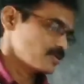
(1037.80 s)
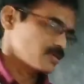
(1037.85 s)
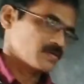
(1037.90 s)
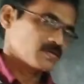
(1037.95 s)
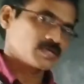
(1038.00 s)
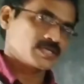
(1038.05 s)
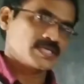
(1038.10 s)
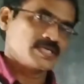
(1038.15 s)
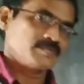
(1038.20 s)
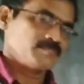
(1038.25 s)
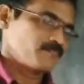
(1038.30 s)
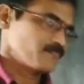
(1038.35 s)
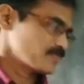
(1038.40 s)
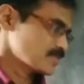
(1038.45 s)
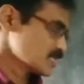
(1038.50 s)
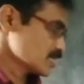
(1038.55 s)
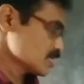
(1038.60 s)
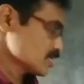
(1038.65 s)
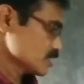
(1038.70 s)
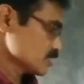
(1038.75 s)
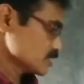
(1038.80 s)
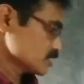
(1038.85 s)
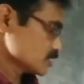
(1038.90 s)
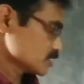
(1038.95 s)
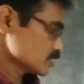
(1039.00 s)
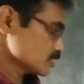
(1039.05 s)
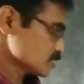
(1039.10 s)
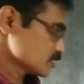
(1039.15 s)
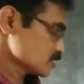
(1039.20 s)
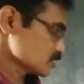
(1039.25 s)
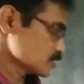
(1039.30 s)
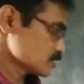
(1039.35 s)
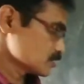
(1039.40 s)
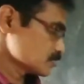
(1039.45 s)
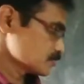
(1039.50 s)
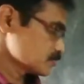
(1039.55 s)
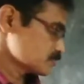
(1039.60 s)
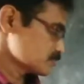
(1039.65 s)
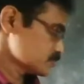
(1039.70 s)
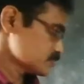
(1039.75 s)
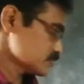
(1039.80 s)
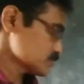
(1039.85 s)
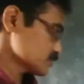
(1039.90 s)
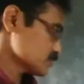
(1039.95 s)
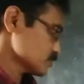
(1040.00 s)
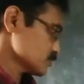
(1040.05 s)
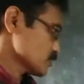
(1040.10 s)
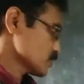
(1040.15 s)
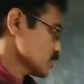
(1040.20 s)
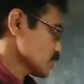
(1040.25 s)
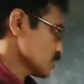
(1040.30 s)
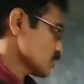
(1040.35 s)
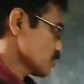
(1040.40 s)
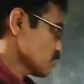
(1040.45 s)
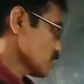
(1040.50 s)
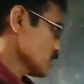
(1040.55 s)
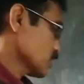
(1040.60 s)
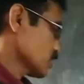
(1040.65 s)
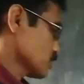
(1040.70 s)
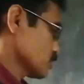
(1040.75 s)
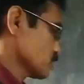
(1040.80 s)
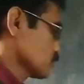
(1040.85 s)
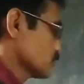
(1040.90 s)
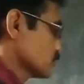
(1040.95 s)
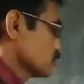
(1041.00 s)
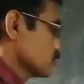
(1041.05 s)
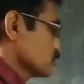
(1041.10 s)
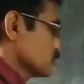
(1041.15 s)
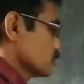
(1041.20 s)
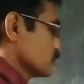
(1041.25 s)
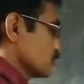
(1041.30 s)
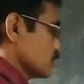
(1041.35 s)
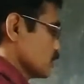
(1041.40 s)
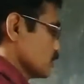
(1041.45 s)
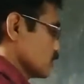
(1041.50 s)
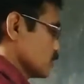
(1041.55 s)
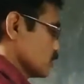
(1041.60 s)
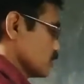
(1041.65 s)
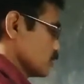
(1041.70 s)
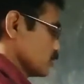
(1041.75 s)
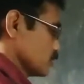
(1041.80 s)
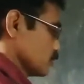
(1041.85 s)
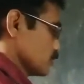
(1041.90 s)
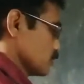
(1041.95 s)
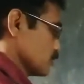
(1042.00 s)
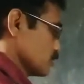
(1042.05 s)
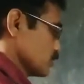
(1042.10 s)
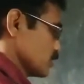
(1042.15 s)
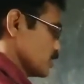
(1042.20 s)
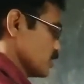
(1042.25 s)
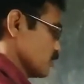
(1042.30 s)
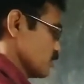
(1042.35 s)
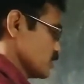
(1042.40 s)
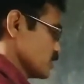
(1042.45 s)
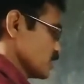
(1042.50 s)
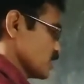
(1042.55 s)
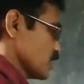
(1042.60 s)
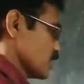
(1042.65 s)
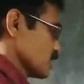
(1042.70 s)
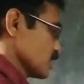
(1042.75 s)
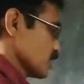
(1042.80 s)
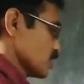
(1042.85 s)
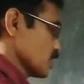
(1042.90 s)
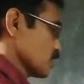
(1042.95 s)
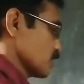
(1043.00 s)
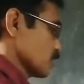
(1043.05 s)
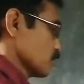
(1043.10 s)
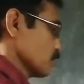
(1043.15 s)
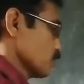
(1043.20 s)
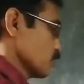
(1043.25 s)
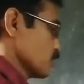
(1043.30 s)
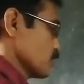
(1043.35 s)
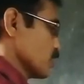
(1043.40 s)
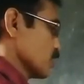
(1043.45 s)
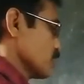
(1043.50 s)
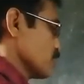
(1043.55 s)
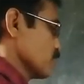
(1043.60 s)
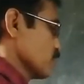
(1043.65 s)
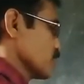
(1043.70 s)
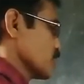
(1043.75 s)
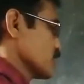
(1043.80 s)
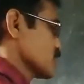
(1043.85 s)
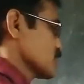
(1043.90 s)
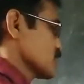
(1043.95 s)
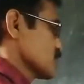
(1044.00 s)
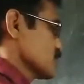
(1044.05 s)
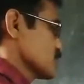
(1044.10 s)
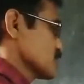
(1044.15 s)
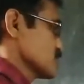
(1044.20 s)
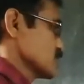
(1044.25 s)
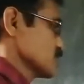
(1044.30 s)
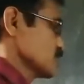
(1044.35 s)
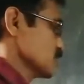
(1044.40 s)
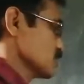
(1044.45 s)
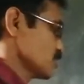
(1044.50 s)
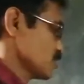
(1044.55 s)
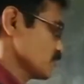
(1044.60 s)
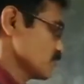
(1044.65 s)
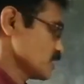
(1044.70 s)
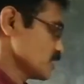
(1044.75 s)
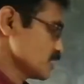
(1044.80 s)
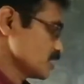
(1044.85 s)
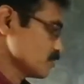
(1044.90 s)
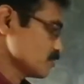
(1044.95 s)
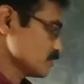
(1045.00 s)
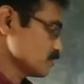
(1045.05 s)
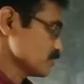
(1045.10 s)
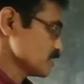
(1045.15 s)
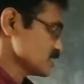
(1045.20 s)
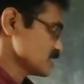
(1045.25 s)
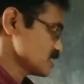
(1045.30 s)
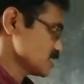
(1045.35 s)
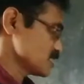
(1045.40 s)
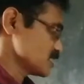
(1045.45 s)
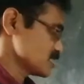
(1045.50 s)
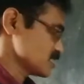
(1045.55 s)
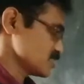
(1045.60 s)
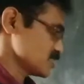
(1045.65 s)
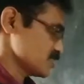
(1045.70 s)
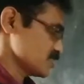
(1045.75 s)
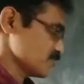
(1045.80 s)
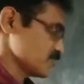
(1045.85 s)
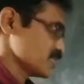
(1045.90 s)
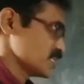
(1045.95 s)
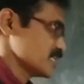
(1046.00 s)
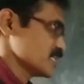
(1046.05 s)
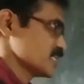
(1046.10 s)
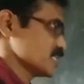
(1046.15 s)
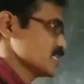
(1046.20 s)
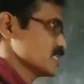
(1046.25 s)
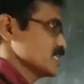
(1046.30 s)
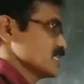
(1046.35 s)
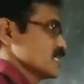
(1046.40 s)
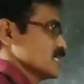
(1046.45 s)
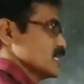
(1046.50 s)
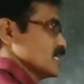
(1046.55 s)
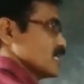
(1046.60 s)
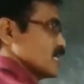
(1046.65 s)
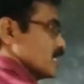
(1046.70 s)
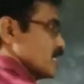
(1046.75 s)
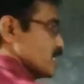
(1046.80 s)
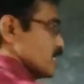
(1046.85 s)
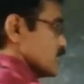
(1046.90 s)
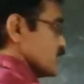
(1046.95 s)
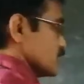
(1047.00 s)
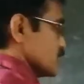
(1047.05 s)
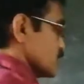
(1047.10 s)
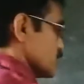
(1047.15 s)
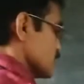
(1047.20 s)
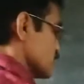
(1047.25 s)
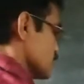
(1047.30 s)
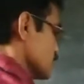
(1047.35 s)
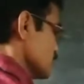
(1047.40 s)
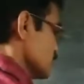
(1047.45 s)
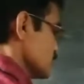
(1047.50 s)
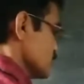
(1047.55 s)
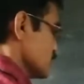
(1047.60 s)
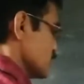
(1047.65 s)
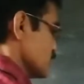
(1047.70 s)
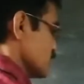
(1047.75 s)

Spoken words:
Okay, so according to division algorithm, P of x is divided by, means this is dividend, and this is the